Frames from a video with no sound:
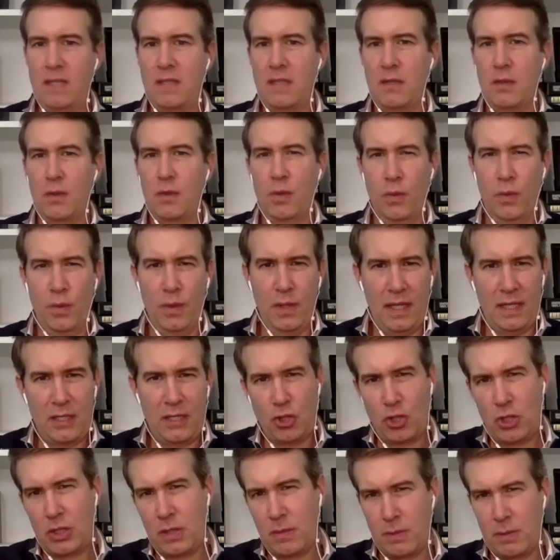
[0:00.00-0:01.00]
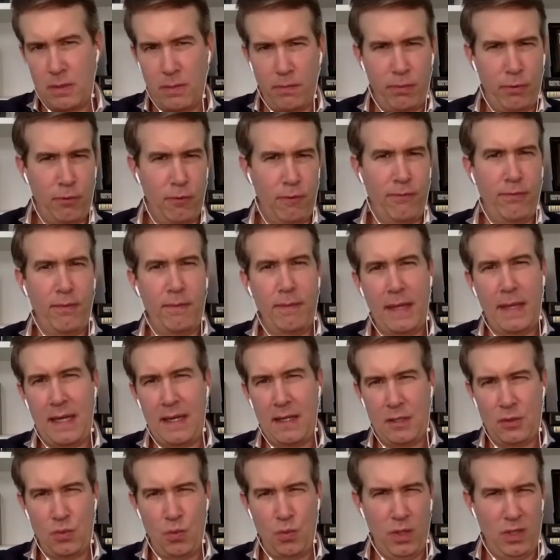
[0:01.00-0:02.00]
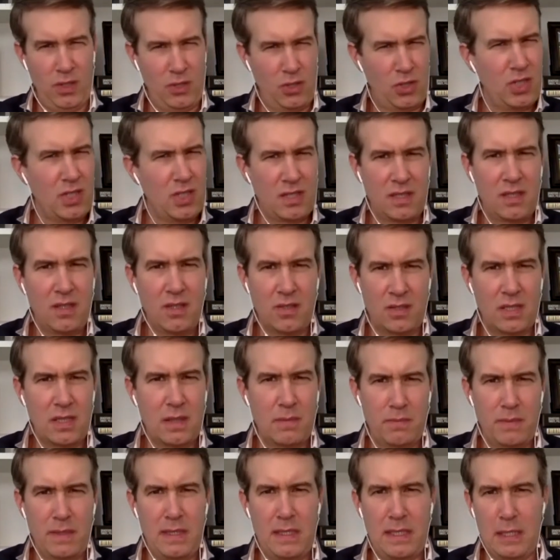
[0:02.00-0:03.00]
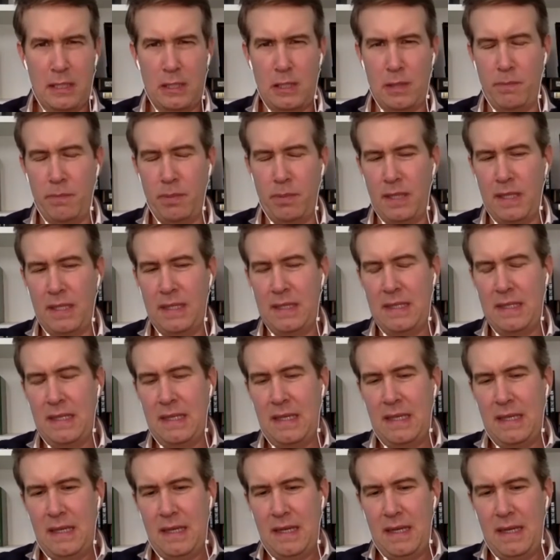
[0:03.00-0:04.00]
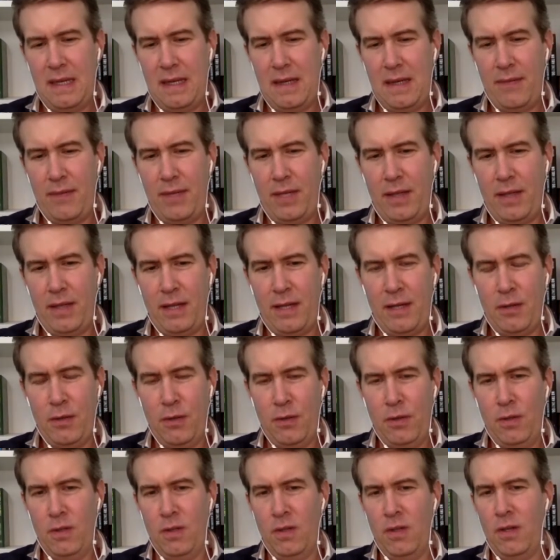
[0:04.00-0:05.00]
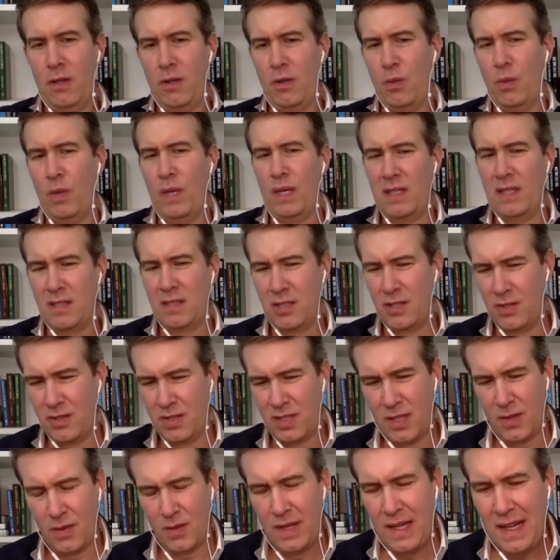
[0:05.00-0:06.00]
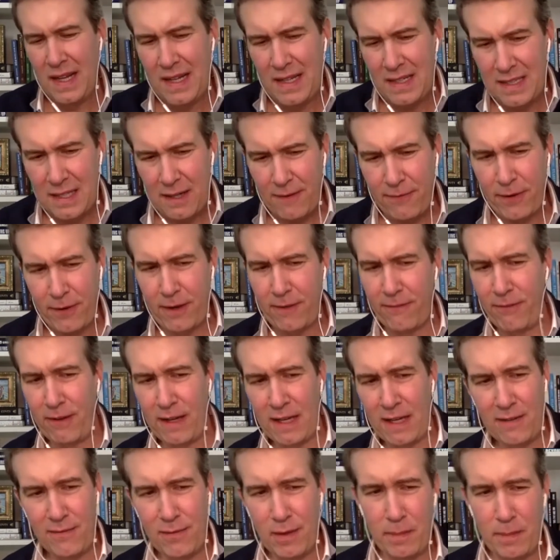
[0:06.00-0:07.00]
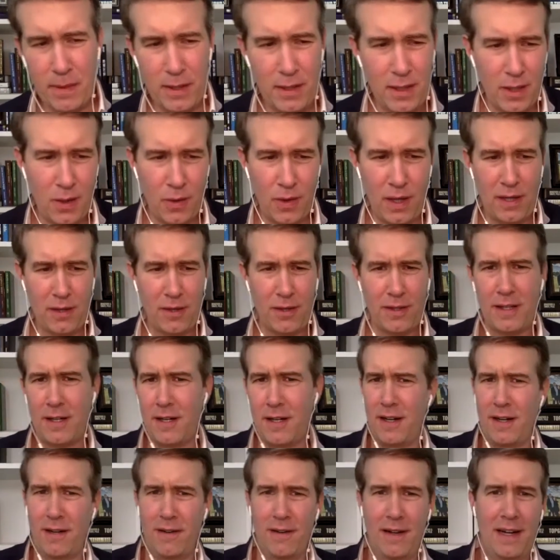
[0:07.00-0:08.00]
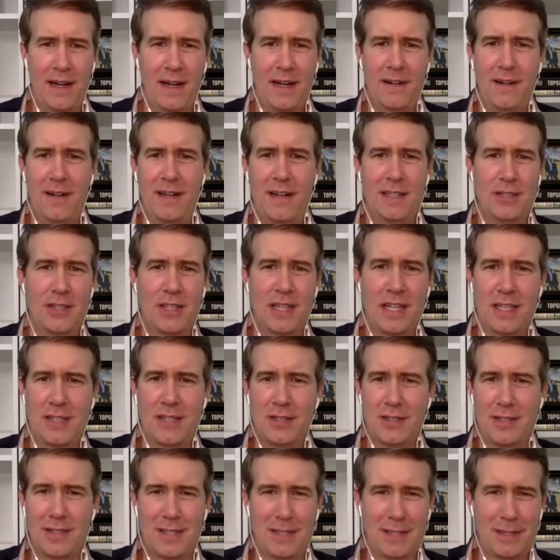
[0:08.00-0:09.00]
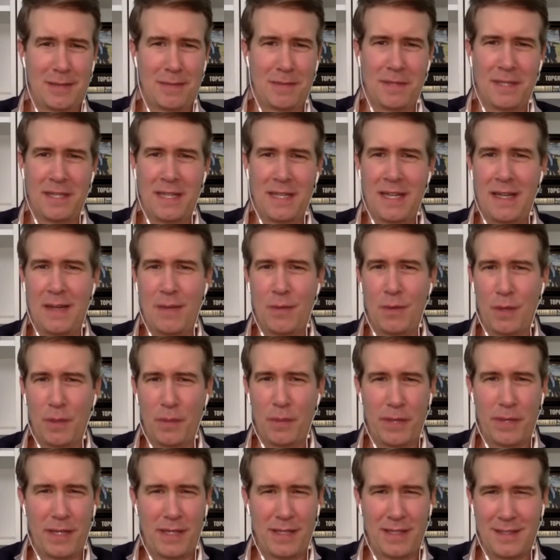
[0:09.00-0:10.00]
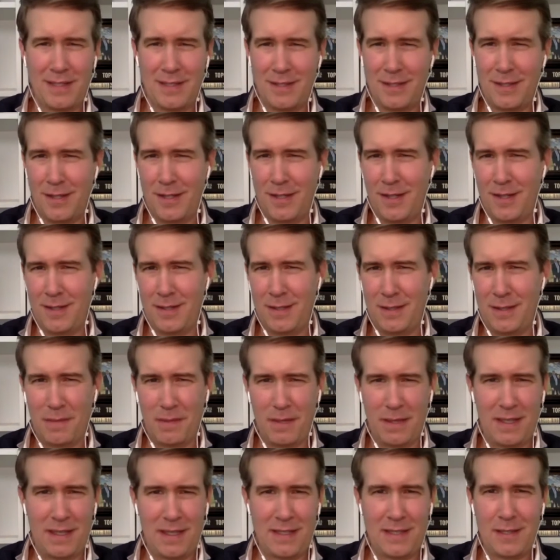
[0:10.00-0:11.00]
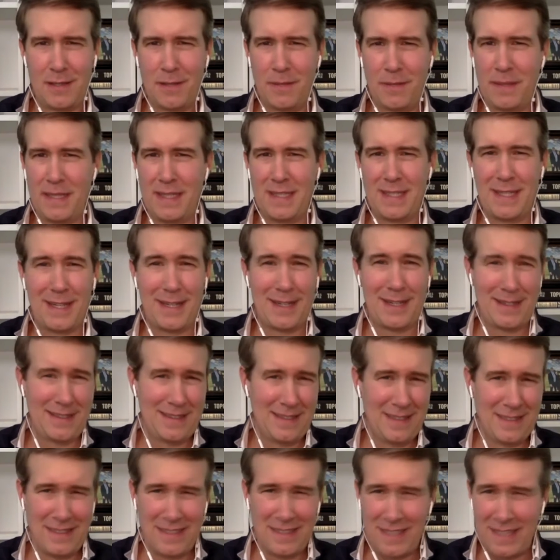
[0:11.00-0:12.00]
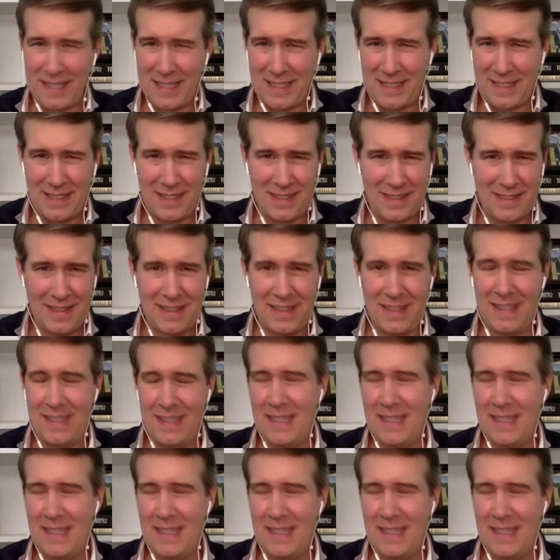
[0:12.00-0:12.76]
there were relationships that pulled from that, as well as just, you know, some discipline that I learned along the way too. So definitely a fan of it, but no, I look at our higher education system today and what the prices are and some of the things that are being taught in these classes. And,